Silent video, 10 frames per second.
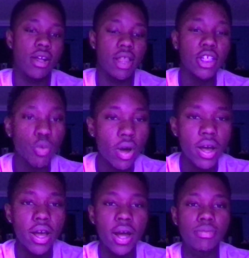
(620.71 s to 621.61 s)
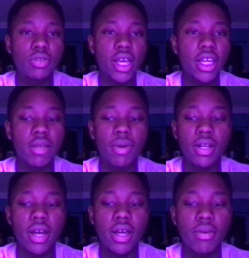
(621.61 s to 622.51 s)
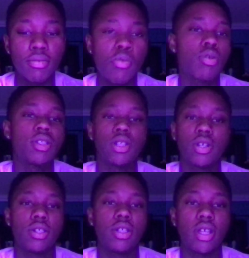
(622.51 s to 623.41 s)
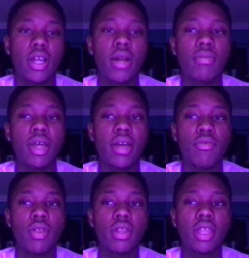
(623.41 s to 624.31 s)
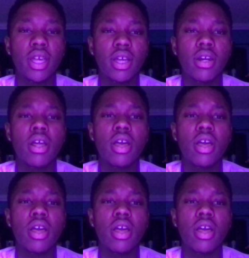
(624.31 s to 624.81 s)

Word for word: That's why I'm taking my diet more seriously. And I'm like really thinking,